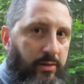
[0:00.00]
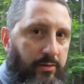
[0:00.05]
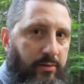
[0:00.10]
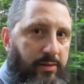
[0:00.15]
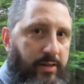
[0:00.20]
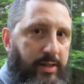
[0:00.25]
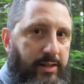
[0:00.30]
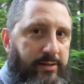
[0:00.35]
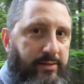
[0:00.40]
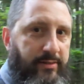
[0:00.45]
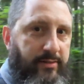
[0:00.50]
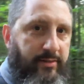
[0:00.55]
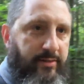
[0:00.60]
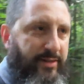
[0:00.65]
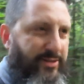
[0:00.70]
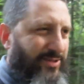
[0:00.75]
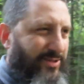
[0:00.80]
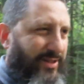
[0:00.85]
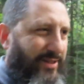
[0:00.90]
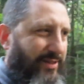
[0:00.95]
Okay,
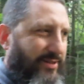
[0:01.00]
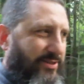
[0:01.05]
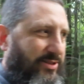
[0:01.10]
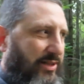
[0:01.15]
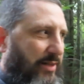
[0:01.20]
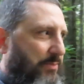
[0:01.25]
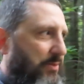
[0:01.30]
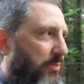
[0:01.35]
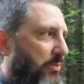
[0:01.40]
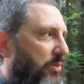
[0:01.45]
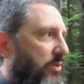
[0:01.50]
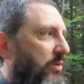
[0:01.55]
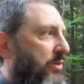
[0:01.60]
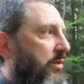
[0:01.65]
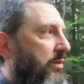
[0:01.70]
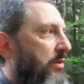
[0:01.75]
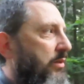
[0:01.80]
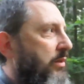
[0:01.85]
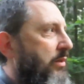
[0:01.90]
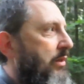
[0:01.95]
that's not acceptable.
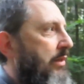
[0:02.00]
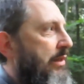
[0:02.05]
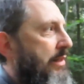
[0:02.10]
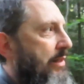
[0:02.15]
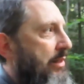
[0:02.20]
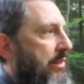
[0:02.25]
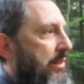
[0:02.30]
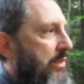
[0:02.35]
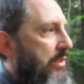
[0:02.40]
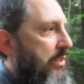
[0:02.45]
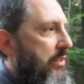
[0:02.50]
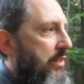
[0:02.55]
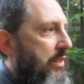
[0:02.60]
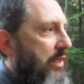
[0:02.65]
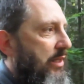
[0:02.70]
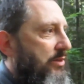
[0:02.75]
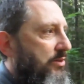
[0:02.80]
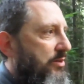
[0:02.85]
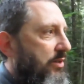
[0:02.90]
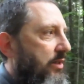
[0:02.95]

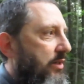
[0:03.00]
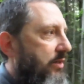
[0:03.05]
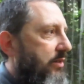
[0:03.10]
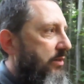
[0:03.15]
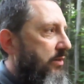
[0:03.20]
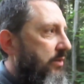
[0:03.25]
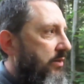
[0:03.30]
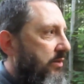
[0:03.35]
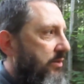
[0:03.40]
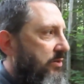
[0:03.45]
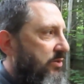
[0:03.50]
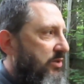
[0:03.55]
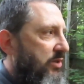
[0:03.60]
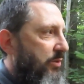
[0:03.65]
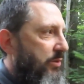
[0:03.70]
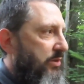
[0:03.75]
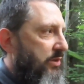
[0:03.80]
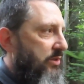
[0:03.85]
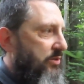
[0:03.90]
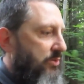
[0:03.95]
It's uh,
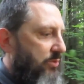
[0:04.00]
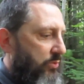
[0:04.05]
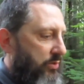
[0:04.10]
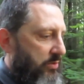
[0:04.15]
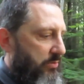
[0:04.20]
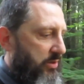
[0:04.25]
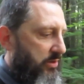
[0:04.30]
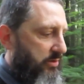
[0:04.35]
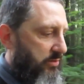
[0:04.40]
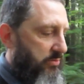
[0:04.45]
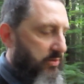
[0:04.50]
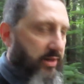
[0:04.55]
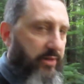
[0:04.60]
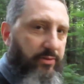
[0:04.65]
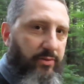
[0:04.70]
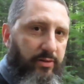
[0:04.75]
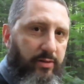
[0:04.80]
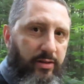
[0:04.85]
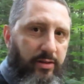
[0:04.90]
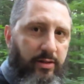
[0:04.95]
sowing discord among the
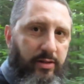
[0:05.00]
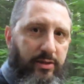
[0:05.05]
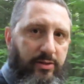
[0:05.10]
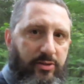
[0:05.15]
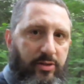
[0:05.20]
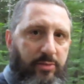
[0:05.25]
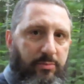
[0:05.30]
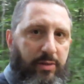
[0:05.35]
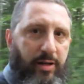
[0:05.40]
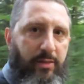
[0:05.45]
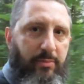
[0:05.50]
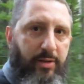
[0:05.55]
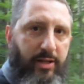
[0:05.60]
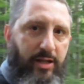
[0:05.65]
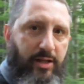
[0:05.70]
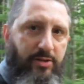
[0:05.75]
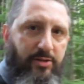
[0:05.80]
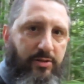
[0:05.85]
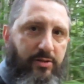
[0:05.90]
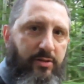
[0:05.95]
brethren is an
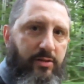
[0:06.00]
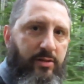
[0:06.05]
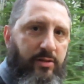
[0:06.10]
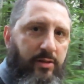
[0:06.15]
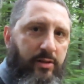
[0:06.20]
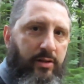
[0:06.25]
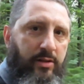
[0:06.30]
abomination.